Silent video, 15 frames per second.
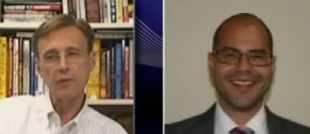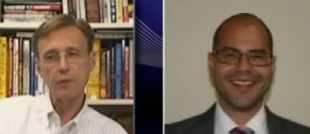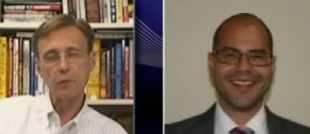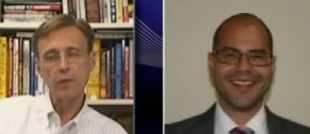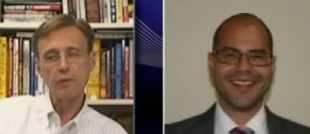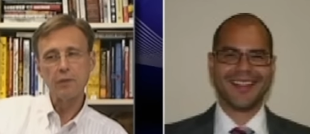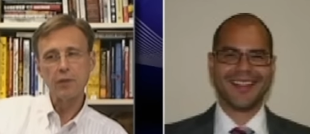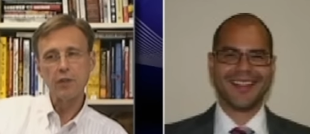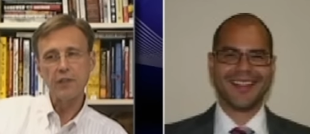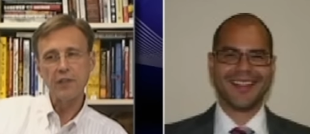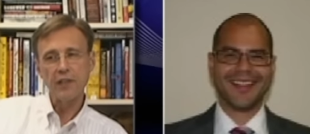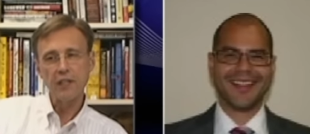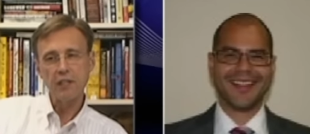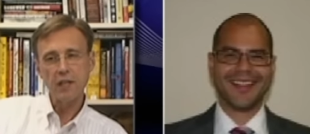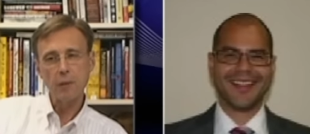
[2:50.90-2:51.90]
Speaker 1: of the river,
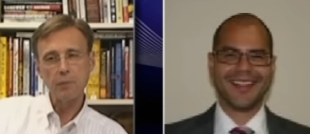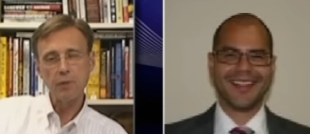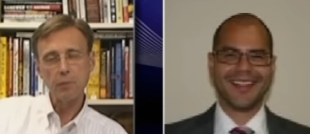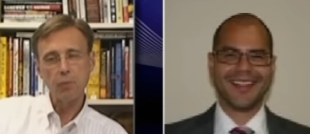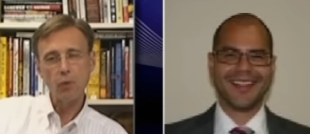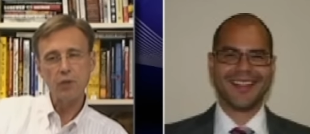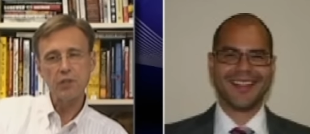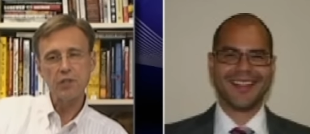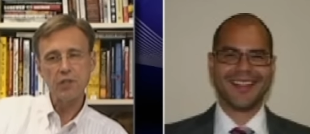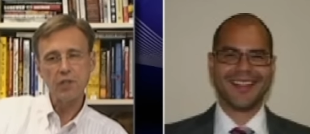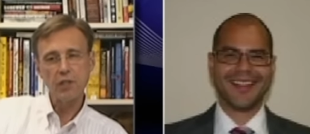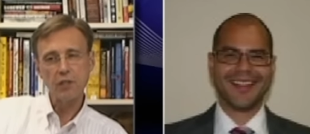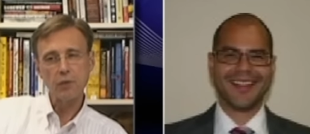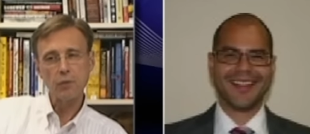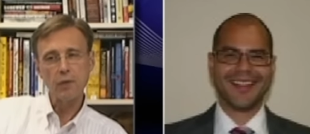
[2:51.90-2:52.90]
and they dump the poison
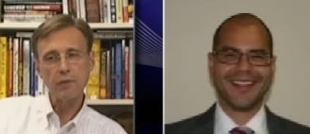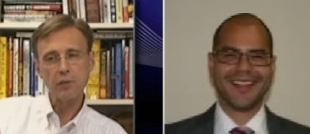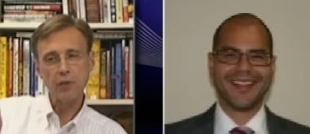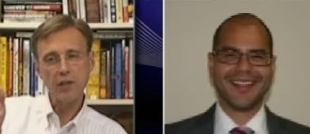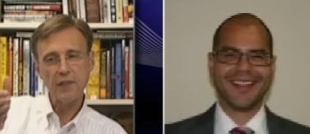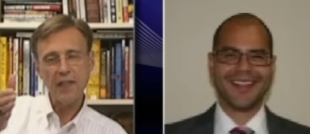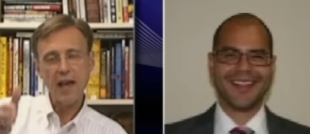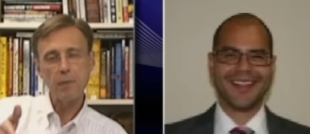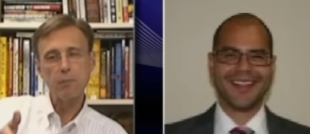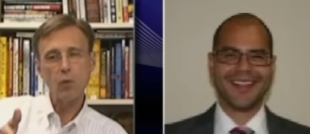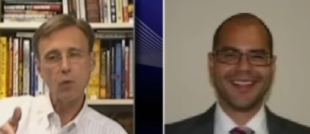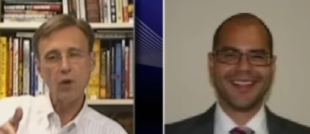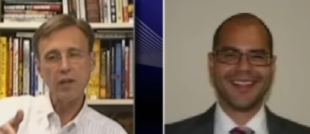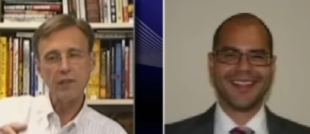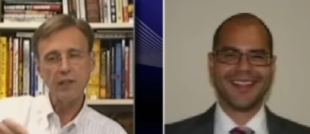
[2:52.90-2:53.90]
into the river at that
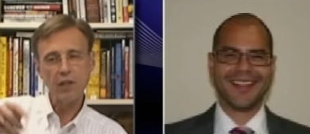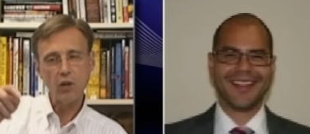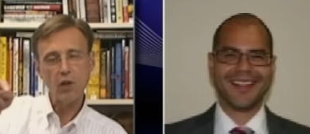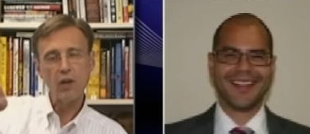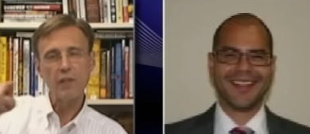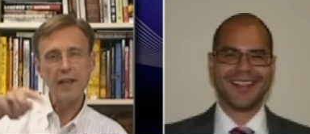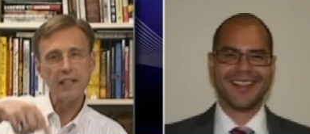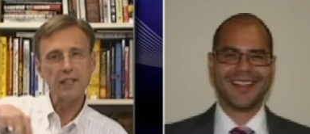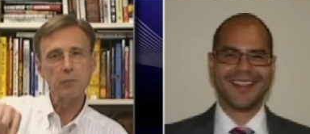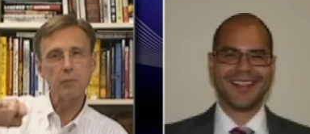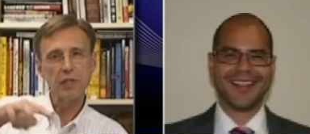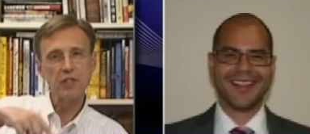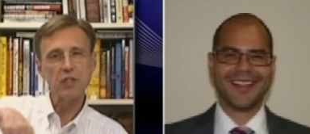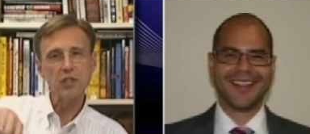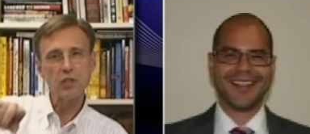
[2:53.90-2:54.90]
point, and they call that the
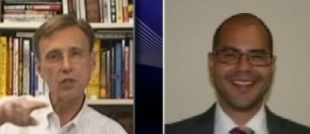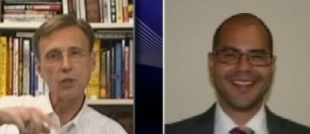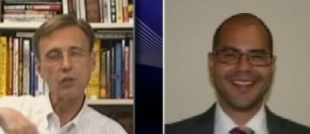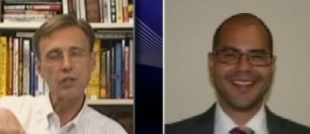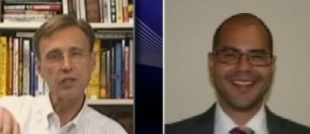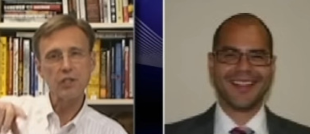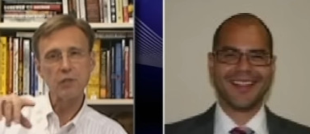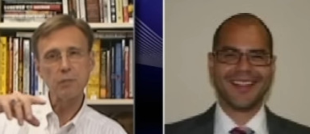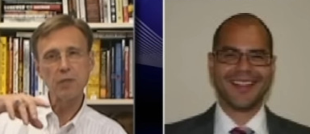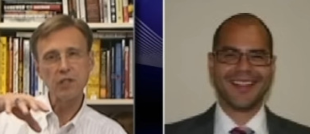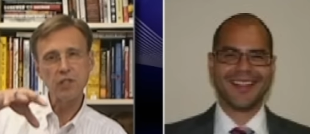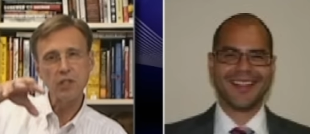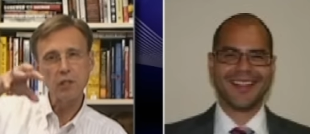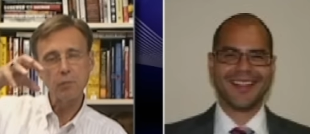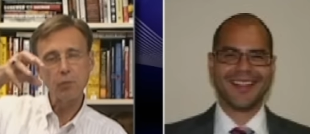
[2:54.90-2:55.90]
mixing zone because it's
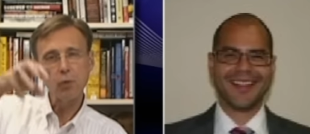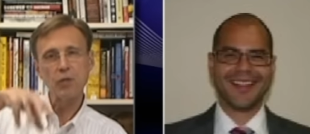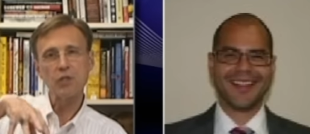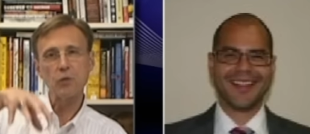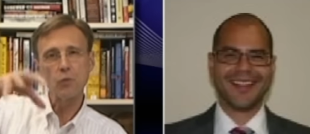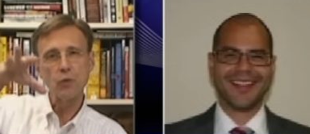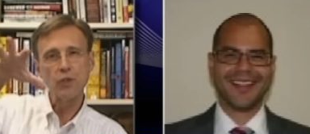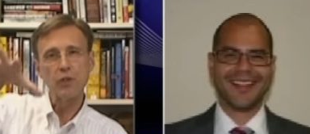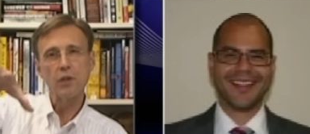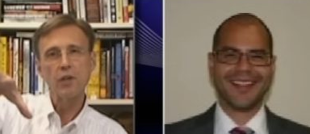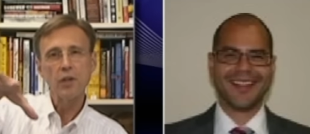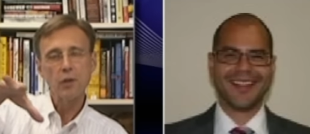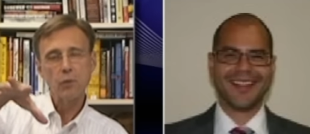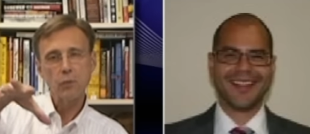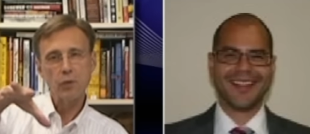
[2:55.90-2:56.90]
mixing the poison with the
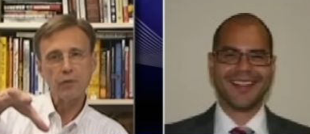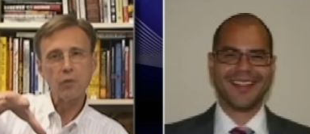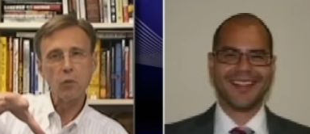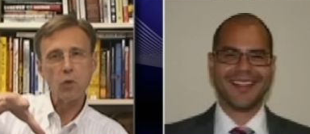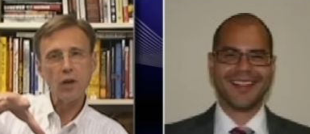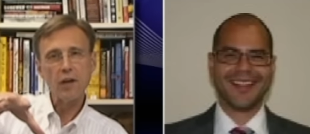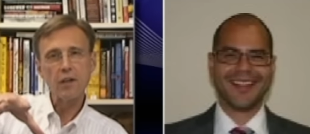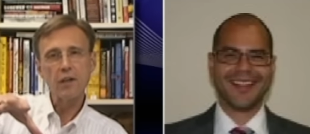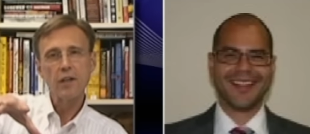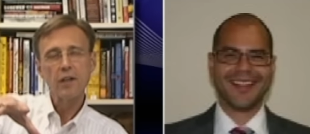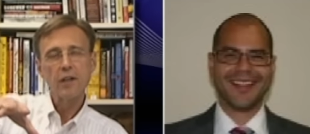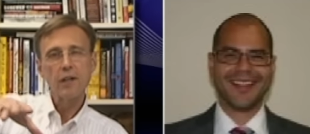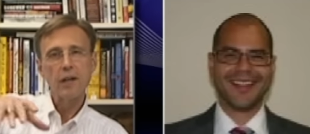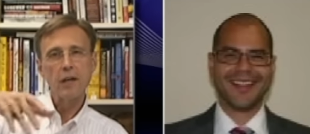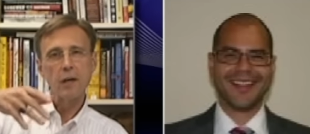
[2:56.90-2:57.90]
river water.
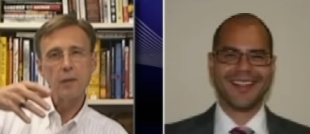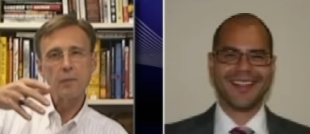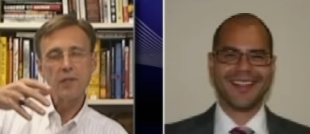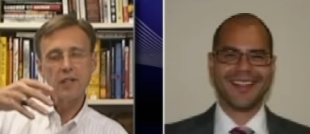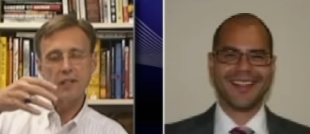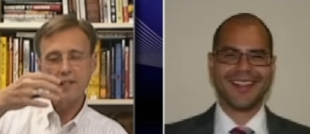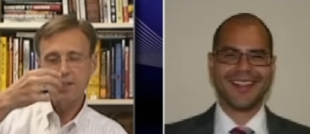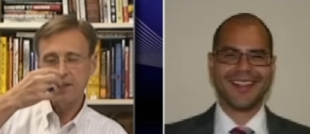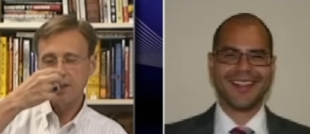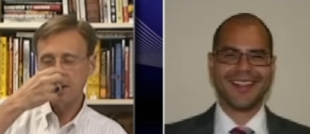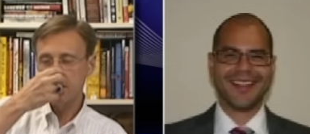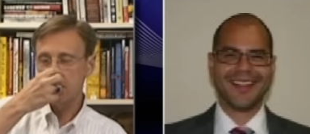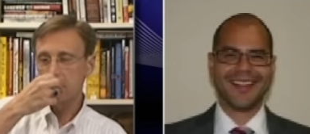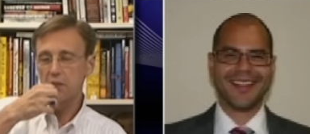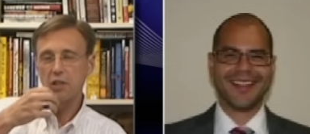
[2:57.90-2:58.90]

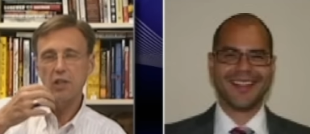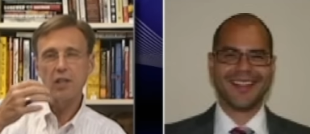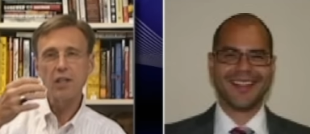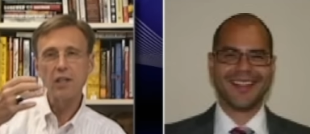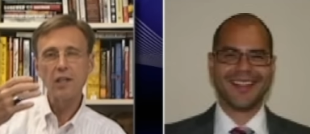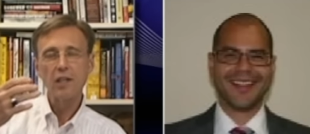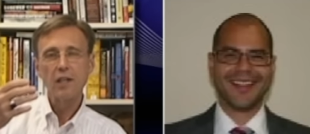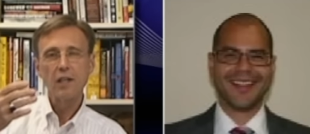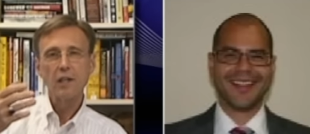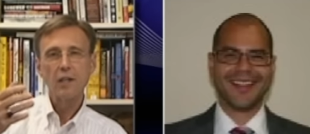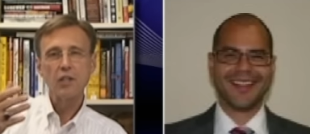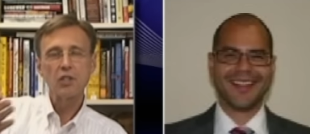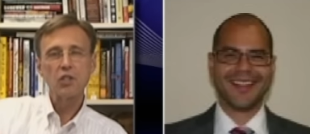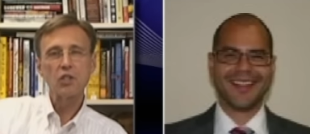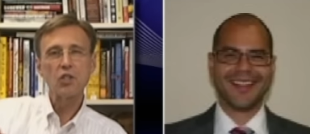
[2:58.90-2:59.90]
This is
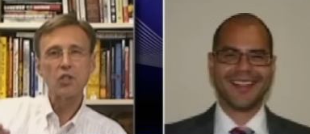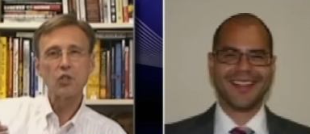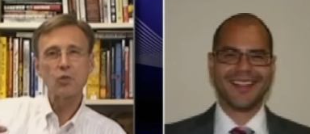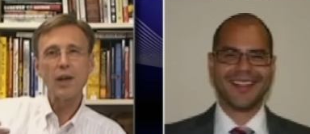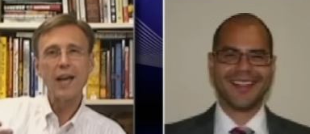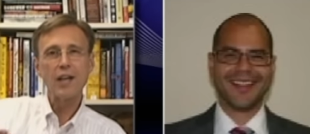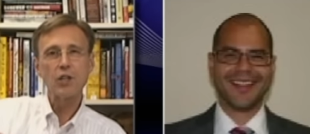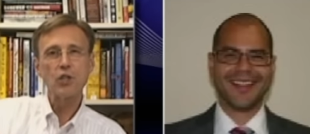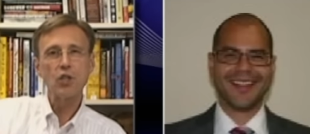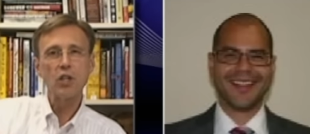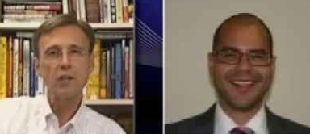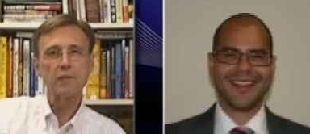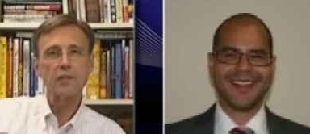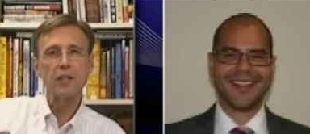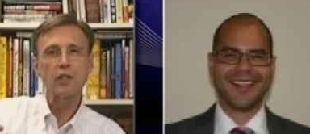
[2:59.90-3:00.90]
the
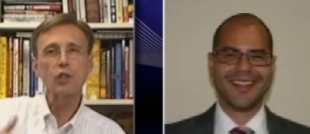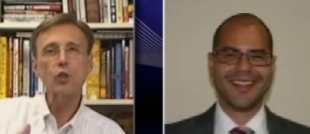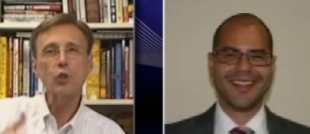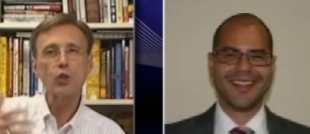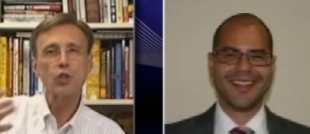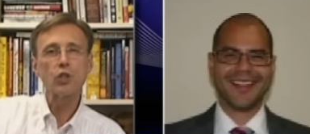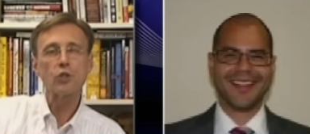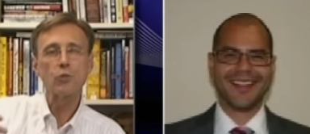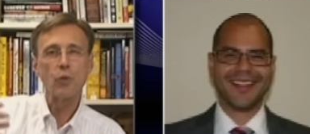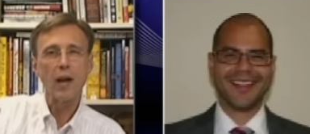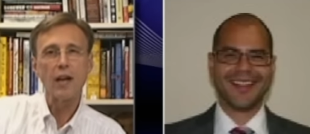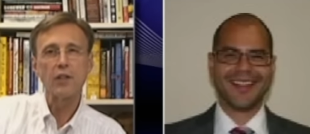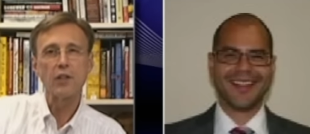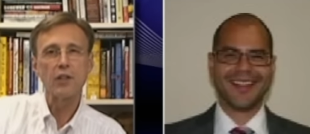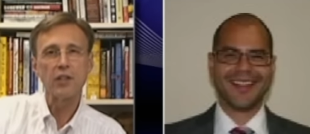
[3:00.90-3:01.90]
strategy of dilution
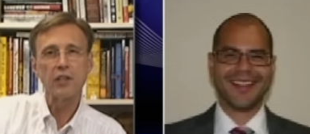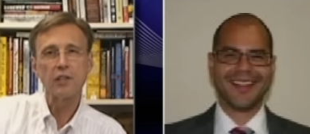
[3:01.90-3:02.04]
rather